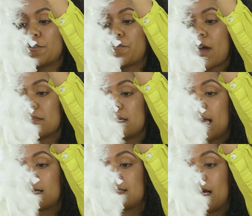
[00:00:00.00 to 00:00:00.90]
find the
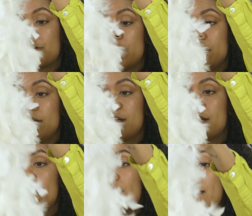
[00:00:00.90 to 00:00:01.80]
next section
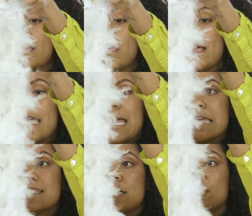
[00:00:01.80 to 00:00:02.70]

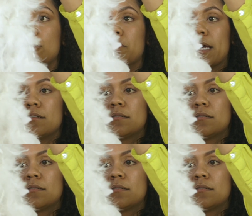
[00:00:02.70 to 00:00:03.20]
and then glue it.